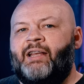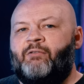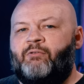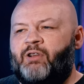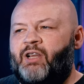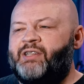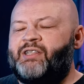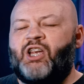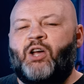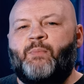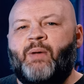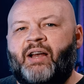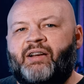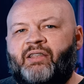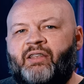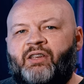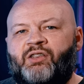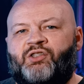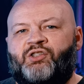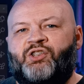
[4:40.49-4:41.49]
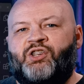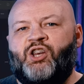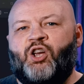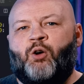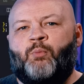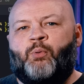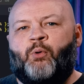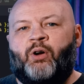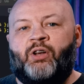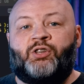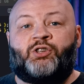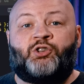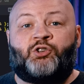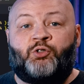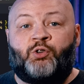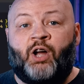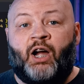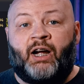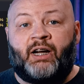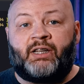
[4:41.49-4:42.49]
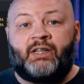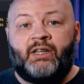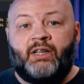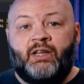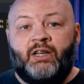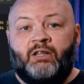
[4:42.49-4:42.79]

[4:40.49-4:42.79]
Let's go back to this GeoPoint struct.